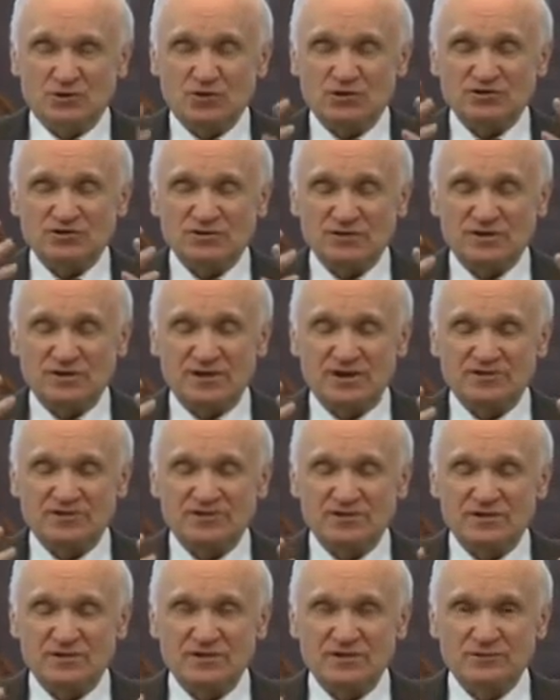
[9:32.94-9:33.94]

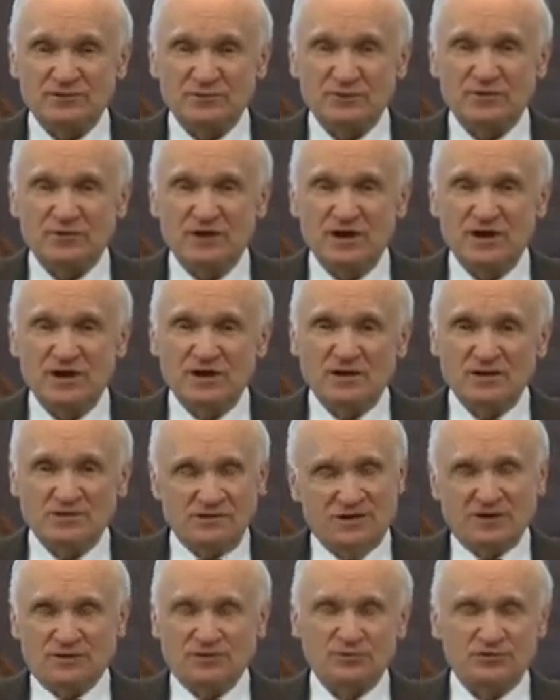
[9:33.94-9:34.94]
won't get saved.
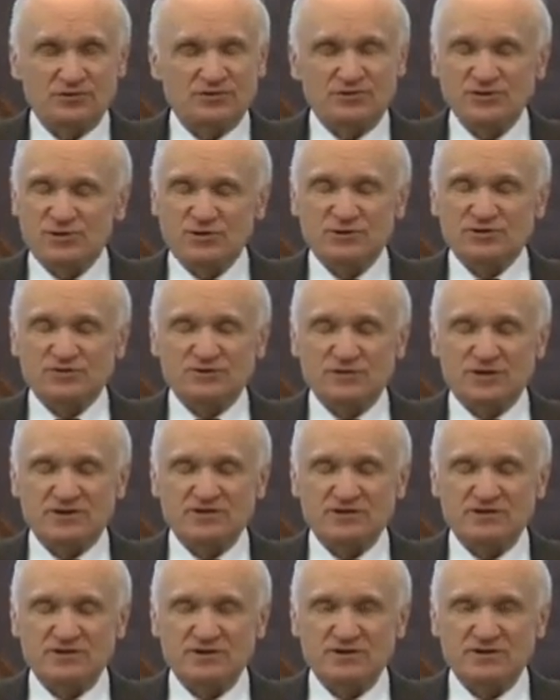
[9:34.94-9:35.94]
So
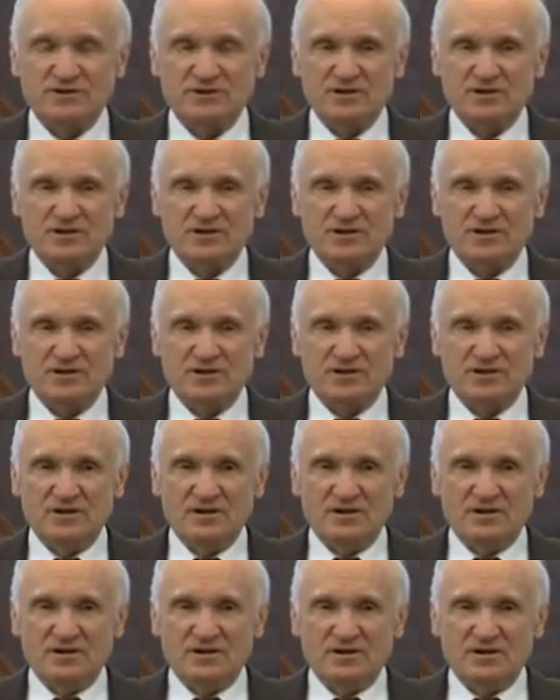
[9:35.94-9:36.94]
you see,
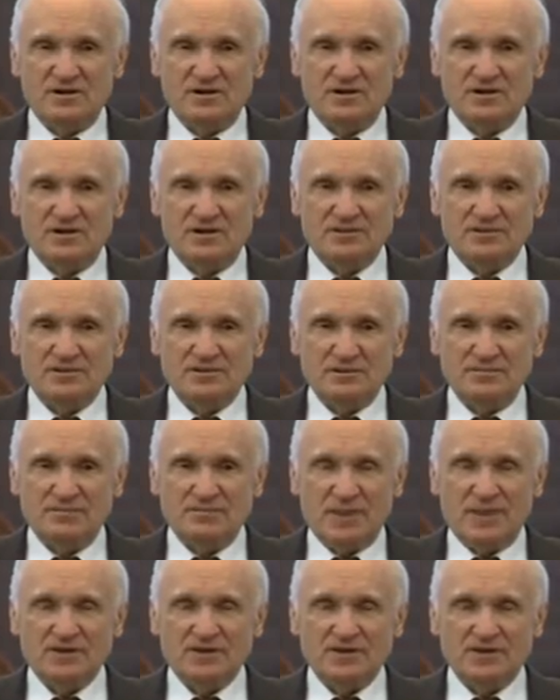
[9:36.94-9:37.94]
we
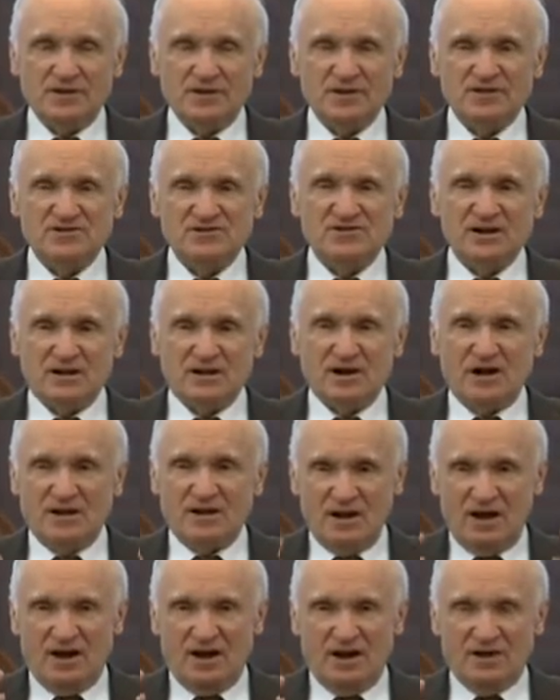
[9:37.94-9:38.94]
are
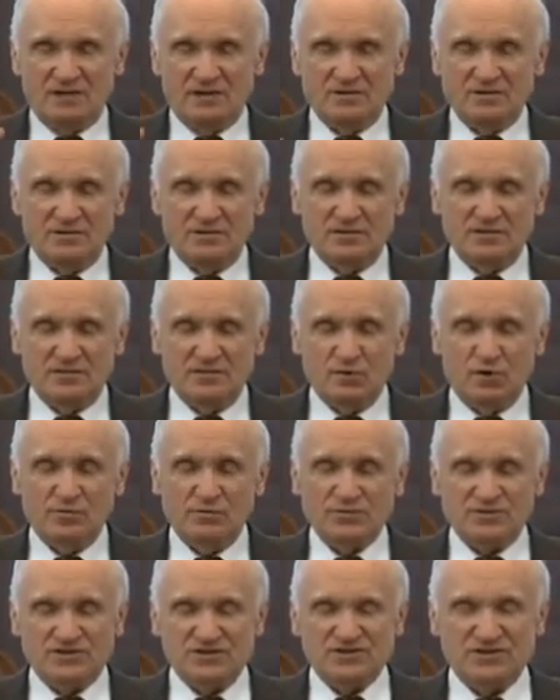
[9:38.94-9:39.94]
so
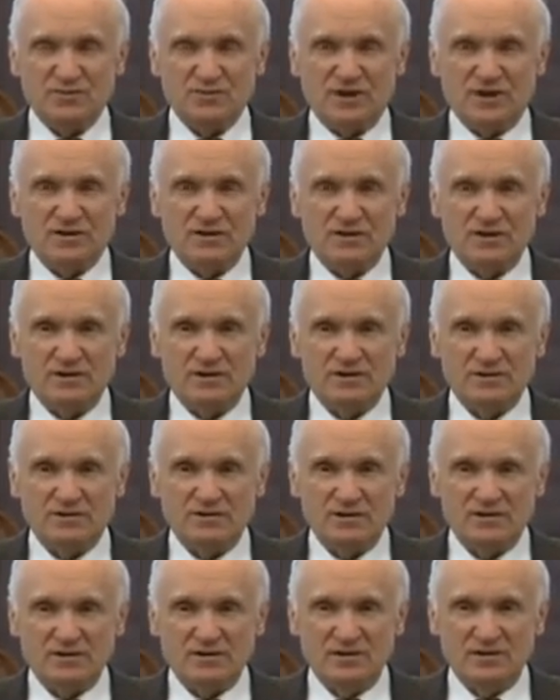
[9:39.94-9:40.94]
damaged,
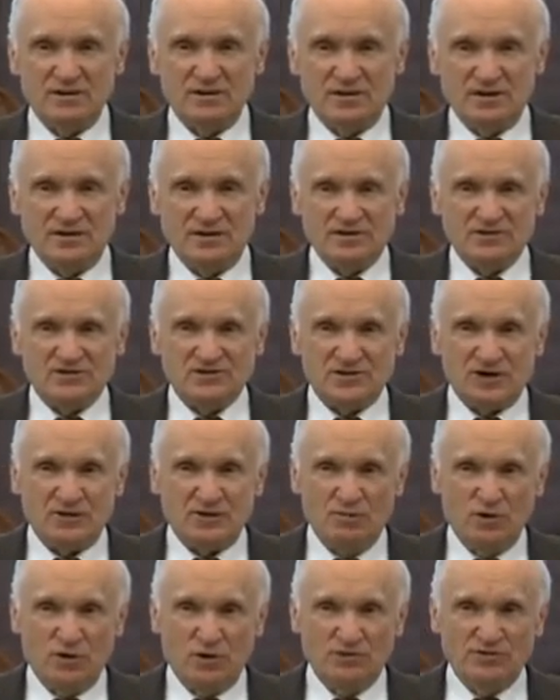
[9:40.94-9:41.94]
and
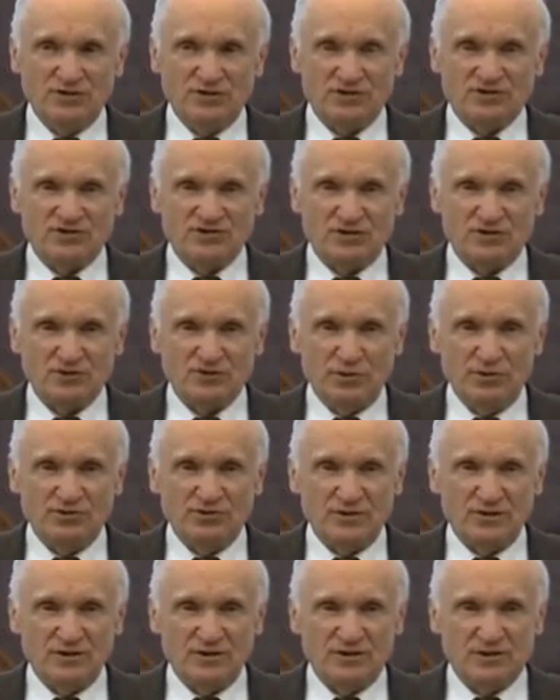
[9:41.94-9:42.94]
we have
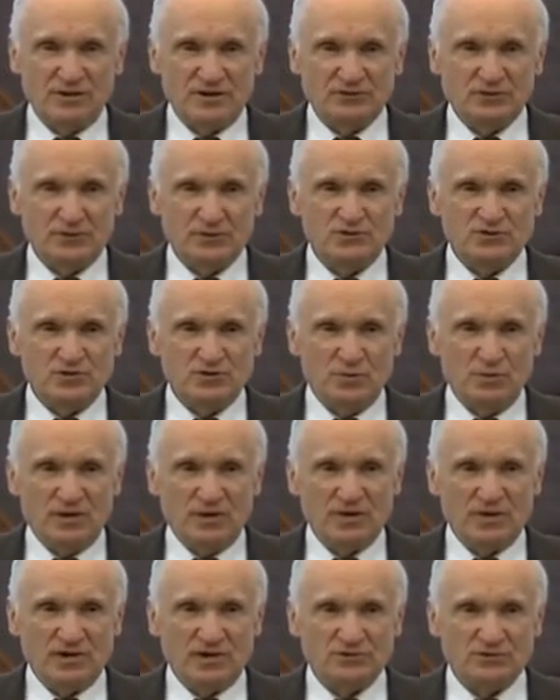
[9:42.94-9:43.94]
some
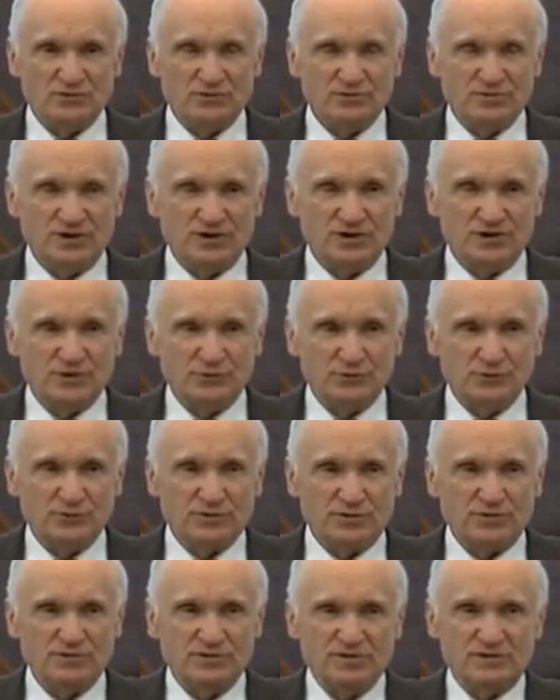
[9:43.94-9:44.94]
illusions,
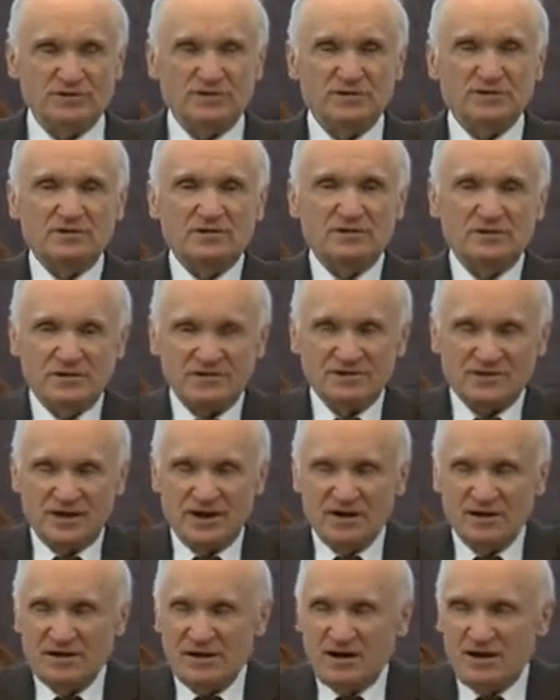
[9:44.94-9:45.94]

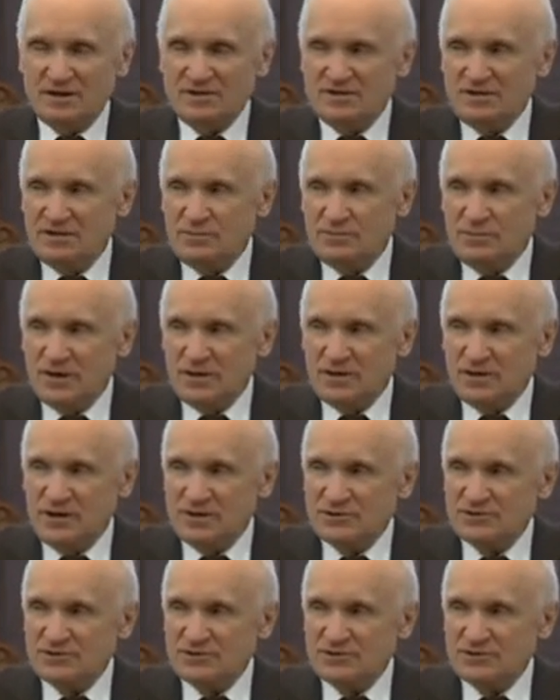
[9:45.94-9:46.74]
so we don't see the